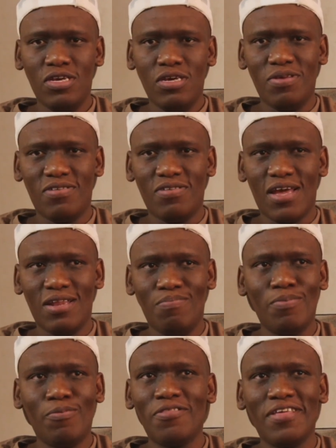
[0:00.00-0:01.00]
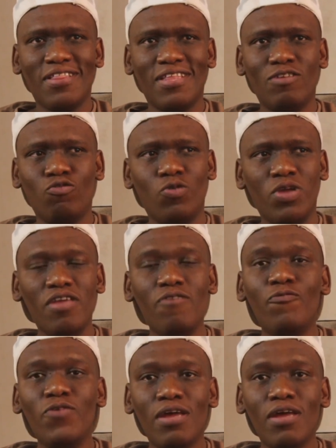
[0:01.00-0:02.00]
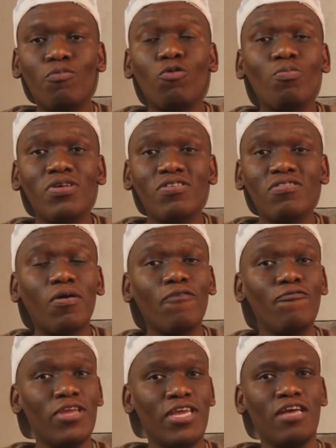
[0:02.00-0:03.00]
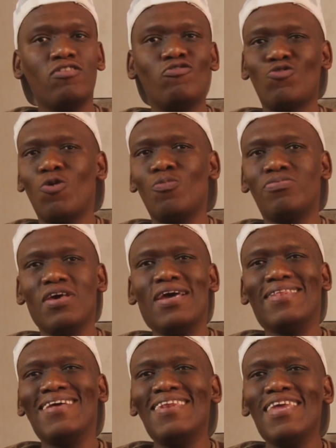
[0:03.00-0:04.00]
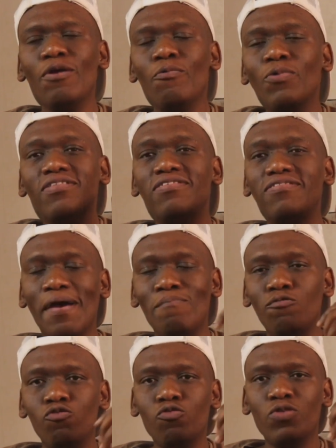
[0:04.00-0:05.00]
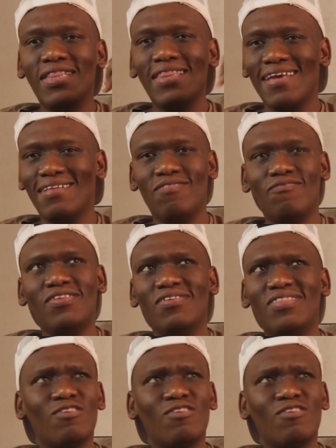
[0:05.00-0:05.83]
Basically, people think that if we can promise South Africans jobs, then they will jump to that activity.